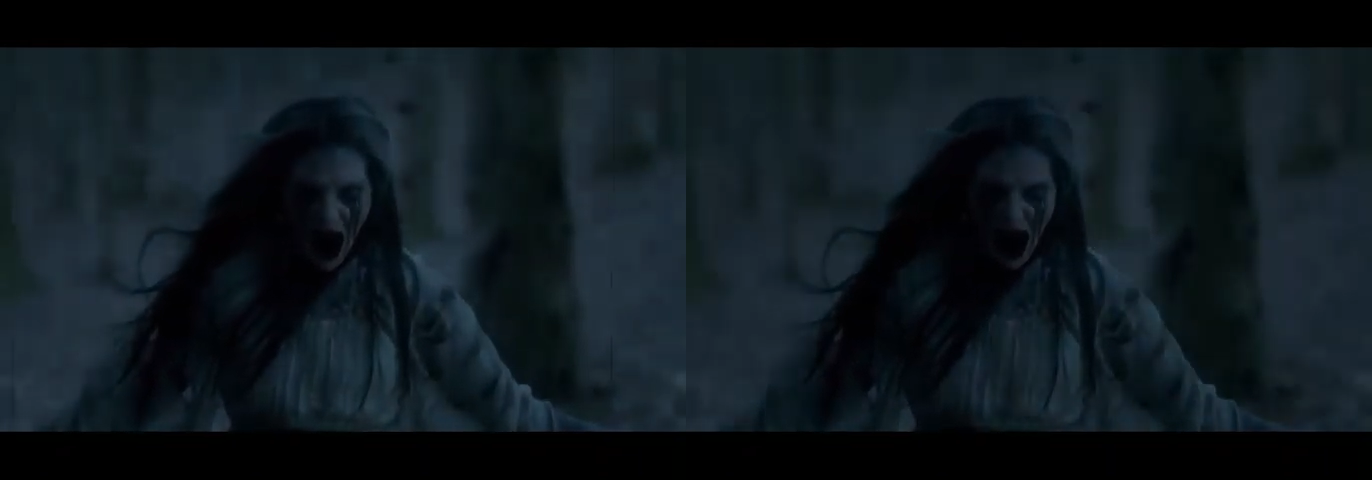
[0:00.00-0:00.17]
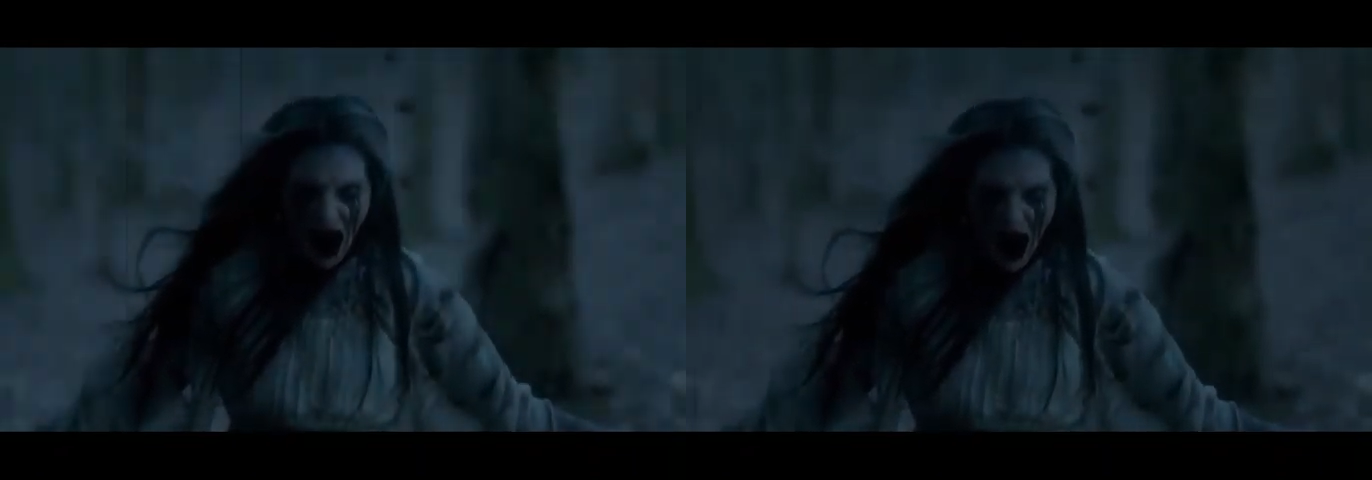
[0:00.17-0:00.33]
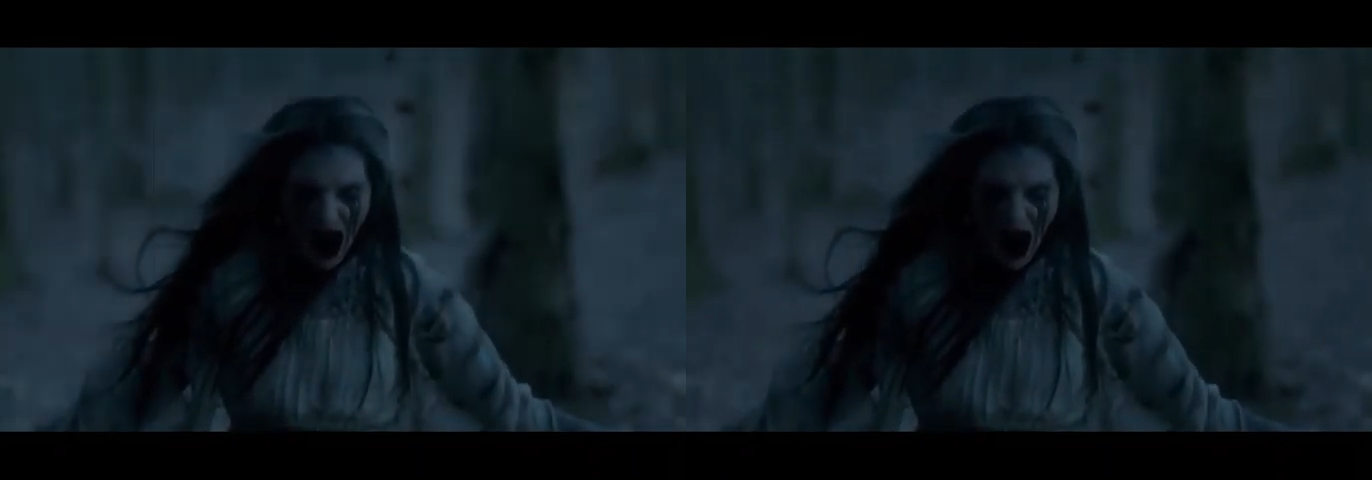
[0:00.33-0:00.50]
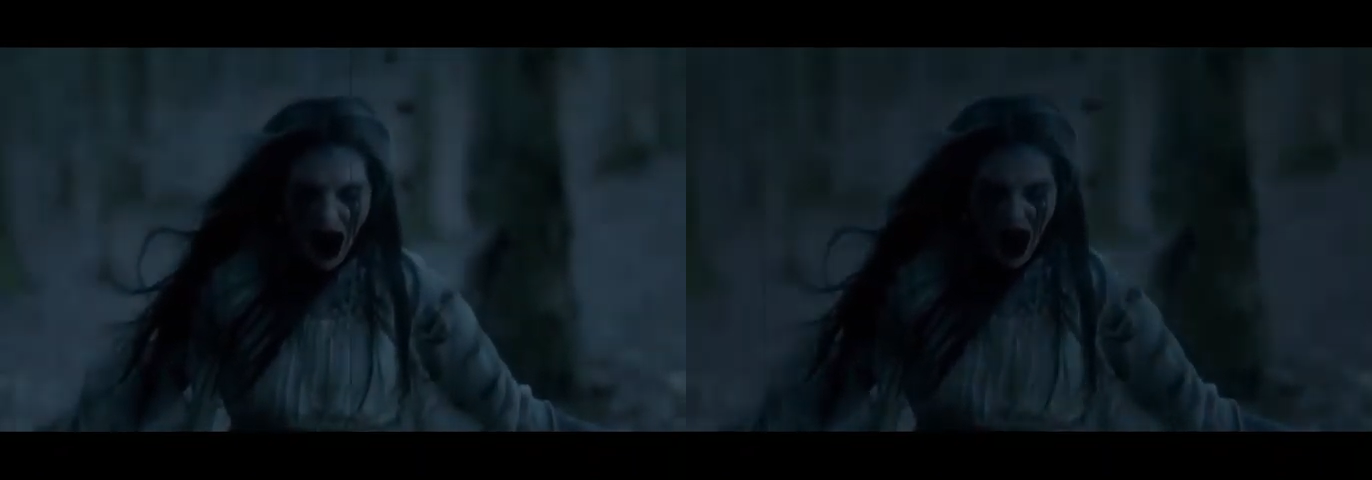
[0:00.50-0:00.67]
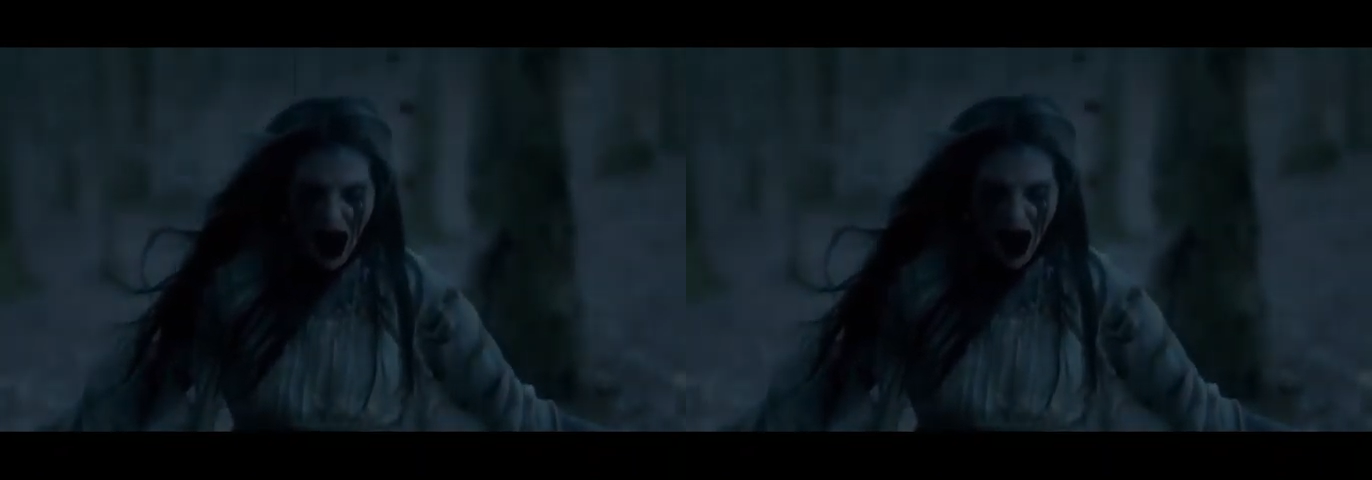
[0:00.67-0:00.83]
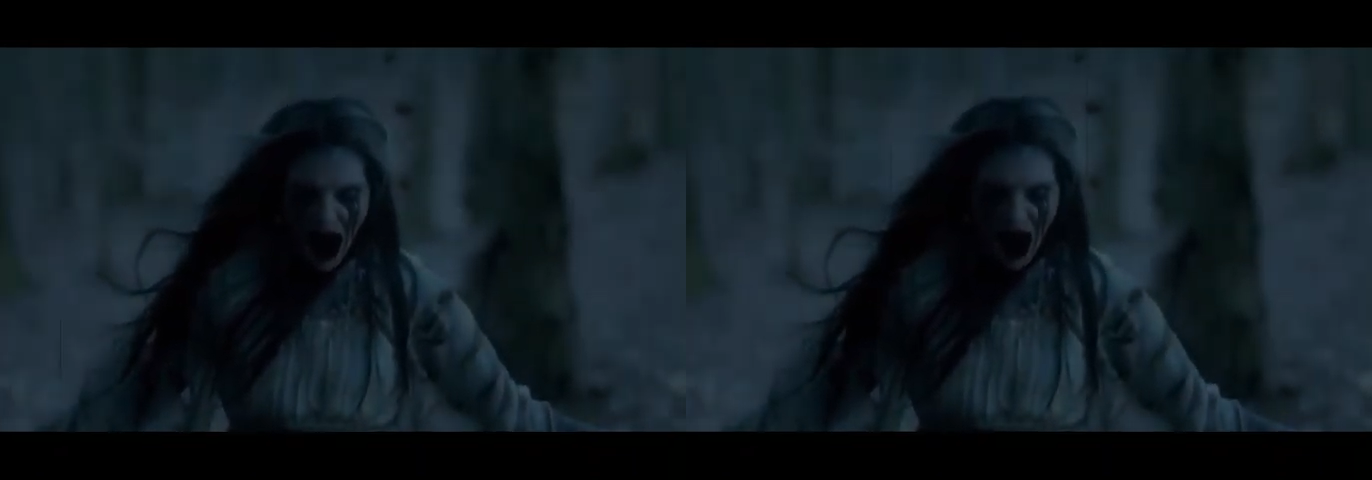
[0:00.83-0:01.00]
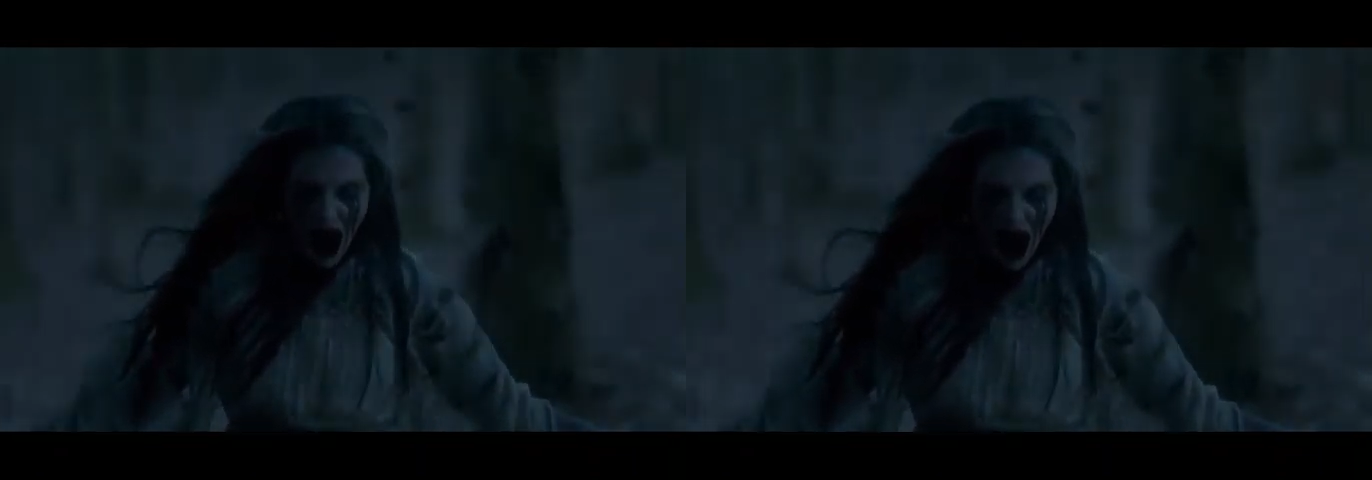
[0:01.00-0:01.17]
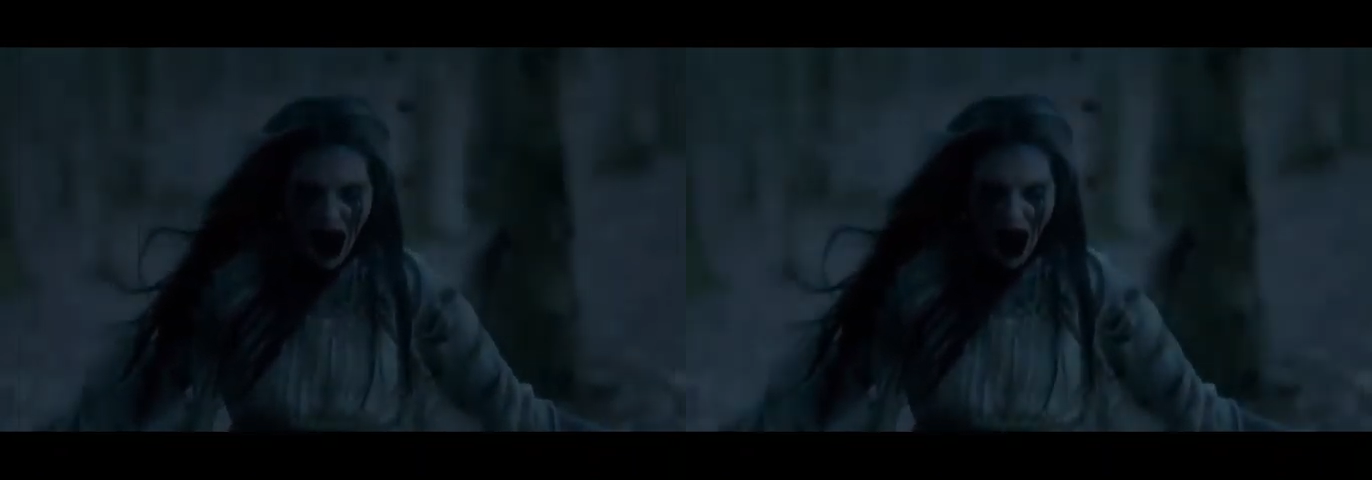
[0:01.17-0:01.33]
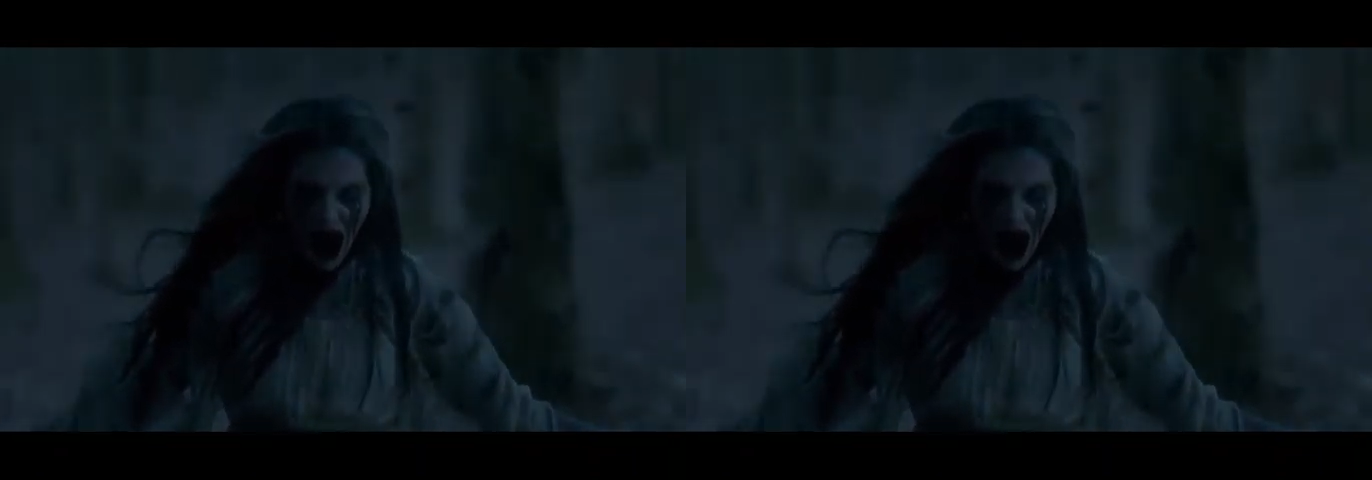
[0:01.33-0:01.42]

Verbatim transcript: own peril.